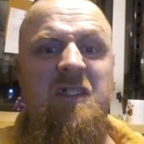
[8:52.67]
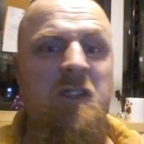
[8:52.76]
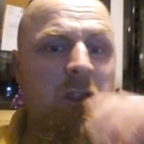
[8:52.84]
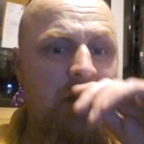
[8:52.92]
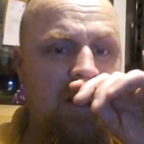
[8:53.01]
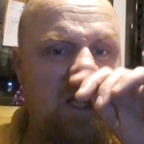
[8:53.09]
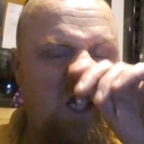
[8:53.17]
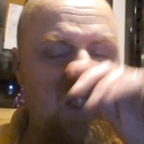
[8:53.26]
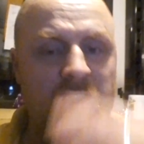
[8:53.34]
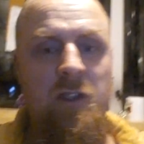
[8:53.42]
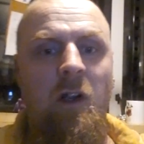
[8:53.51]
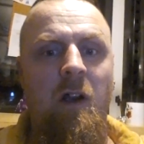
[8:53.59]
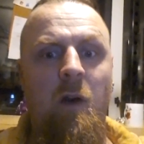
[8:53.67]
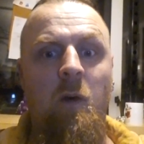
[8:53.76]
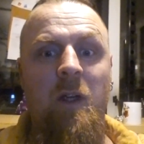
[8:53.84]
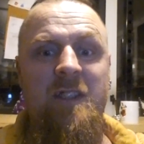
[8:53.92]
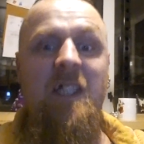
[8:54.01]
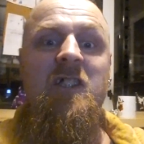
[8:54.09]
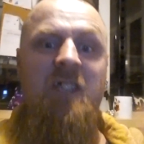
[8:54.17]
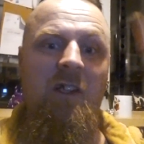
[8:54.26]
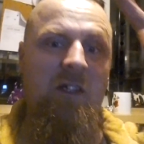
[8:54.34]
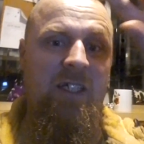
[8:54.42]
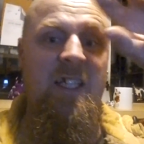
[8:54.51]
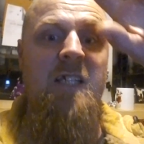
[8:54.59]
cookie cutter style, essentially
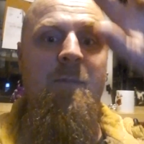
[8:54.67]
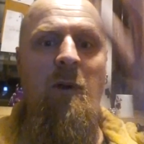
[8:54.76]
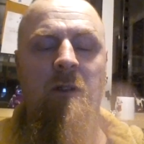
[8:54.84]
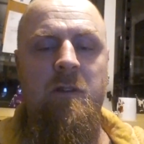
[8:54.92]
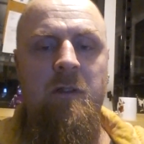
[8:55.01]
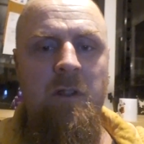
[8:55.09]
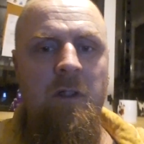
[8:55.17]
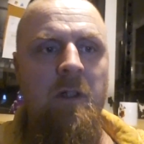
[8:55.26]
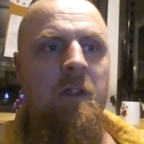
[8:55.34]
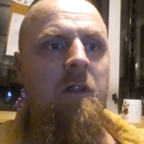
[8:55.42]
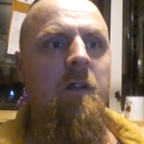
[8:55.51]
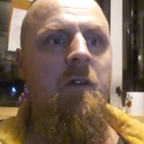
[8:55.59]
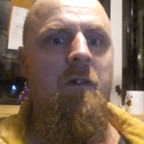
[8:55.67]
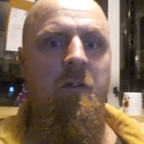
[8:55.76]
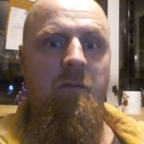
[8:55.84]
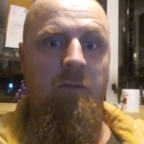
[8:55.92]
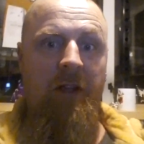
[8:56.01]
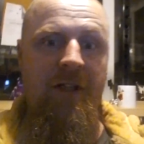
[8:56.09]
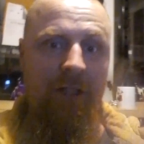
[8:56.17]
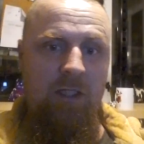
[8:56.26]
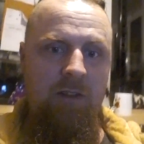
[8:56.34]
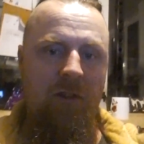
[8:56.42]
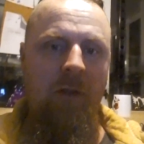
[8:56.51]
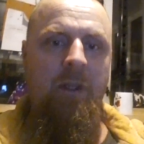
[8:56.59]
like an ebook. Read it and do